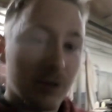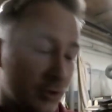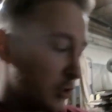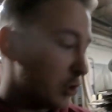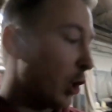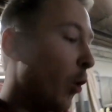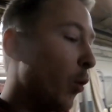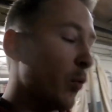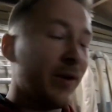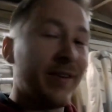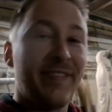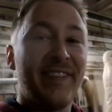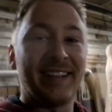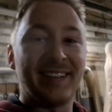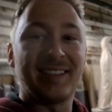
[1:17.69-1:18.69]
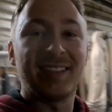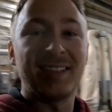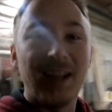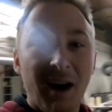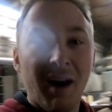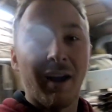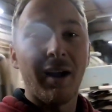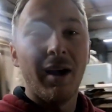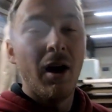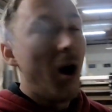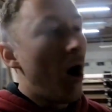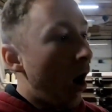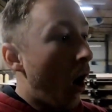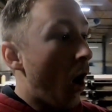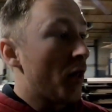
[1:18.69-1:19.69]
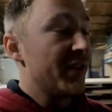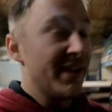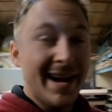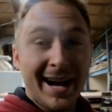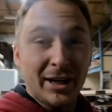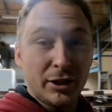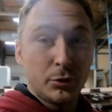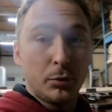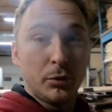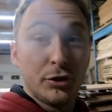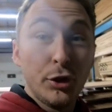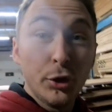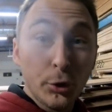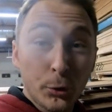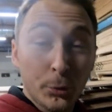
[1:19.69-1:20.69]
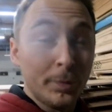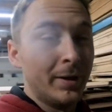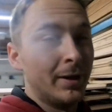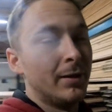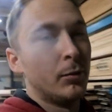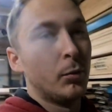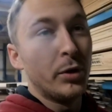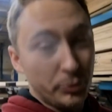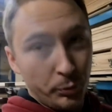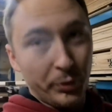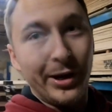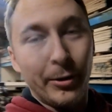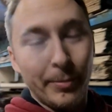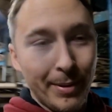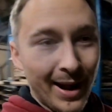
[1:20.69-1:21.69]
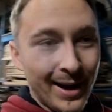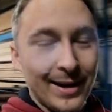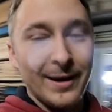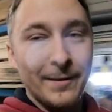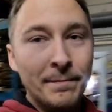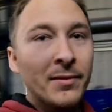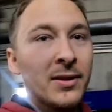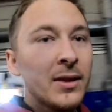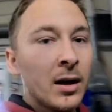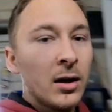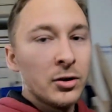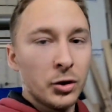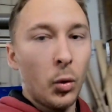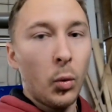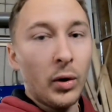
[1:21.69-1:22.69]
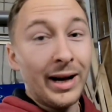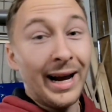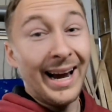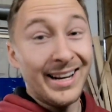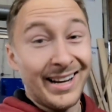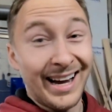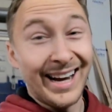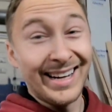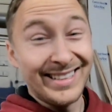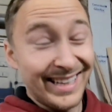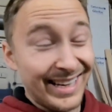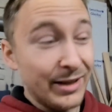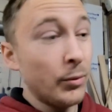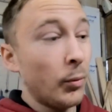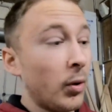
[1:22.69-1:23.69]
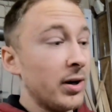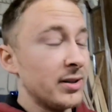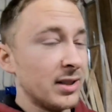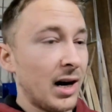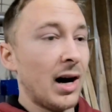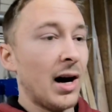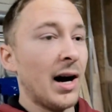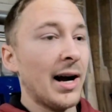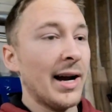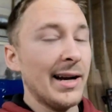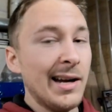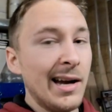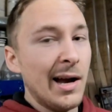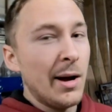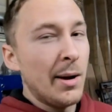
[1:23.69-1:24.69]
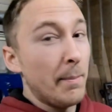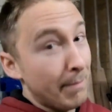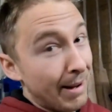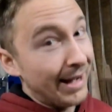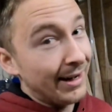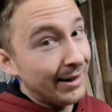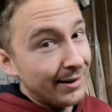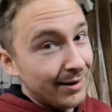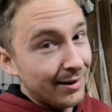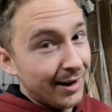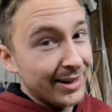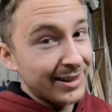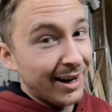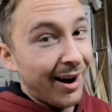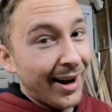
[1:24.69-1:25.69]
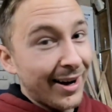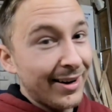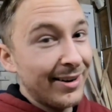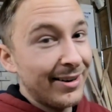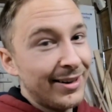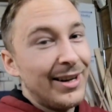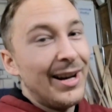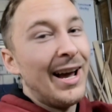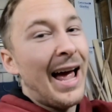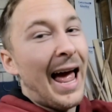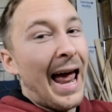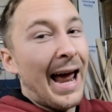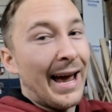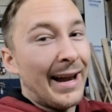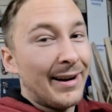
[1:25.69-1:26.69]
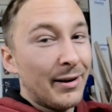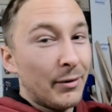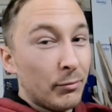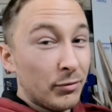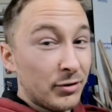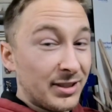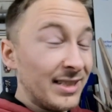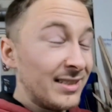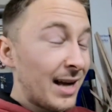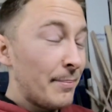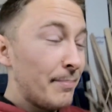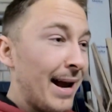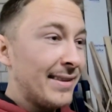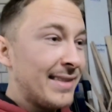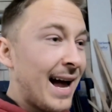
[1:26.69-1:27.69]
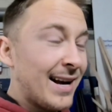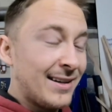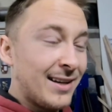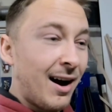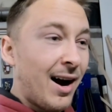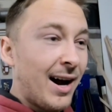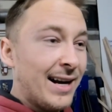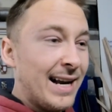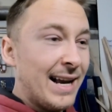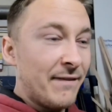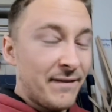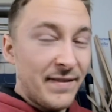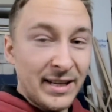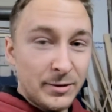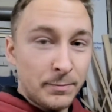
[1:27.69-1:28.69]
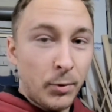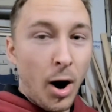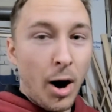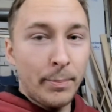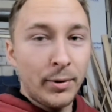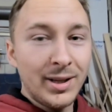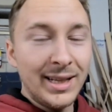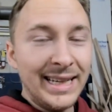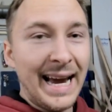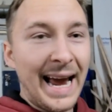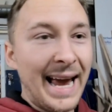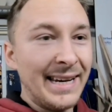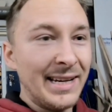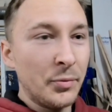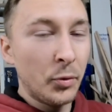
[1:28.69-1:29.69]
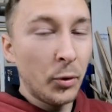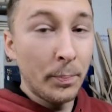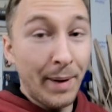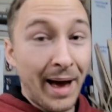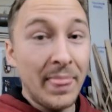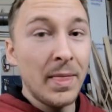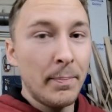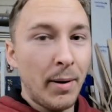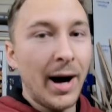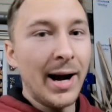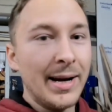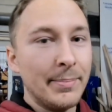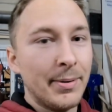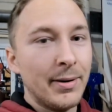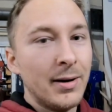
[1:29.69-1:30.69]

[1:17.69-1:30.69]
don't fit snug on the actual tube, which we are bending. So what I, I did was I made a die. And since I made that die, it fits properly and it will bend the pipe